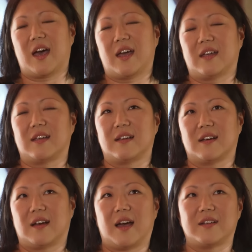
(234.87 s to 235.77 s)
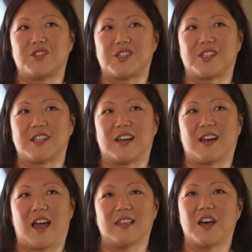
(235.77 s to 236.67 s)
I
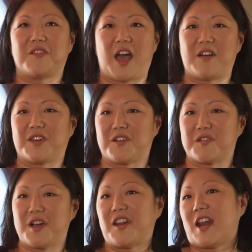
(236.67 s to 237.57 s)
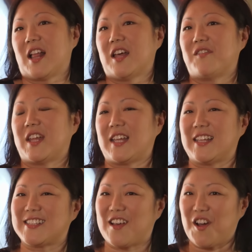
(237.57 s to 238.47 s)
love having her around, and I love that
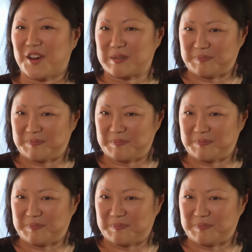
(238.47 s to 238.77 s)
he saw